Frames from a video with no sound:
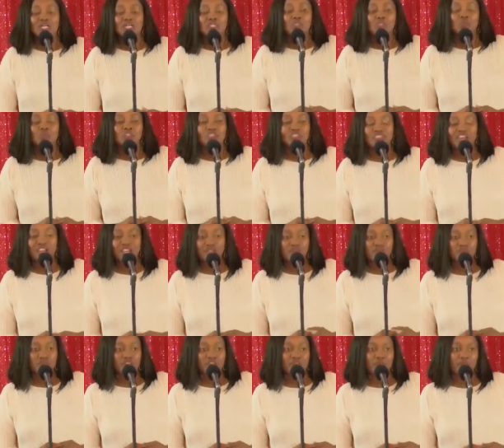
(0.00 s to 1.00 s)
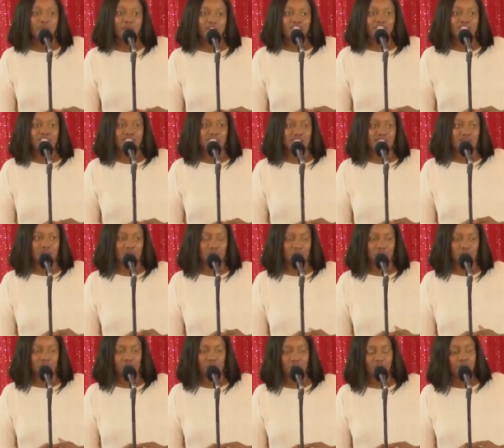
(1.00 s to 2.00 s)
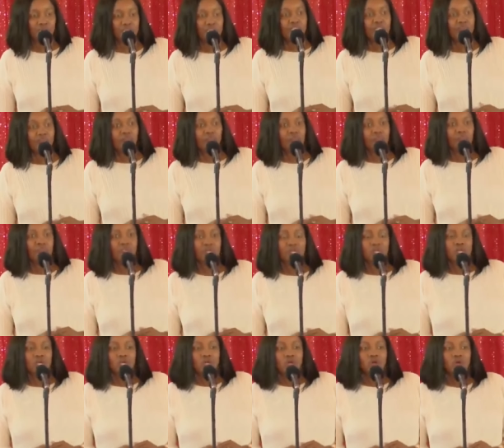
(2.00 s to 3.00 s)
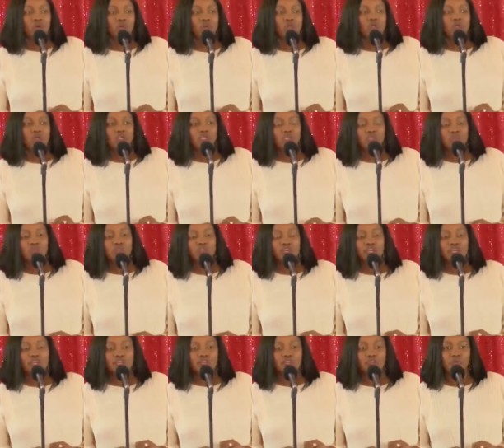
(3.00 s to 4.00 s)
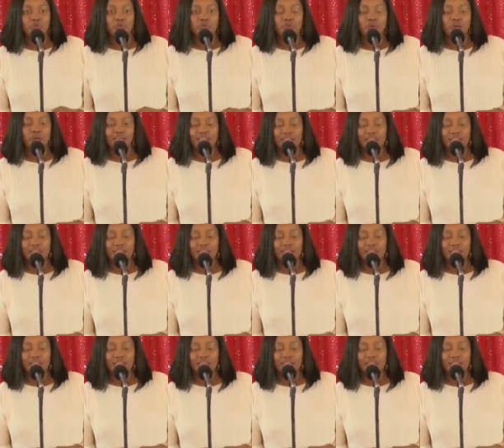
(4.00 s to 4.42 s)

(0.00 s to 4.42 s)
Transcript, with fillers: So we thank you very much as Nakuru County we also thank you, Your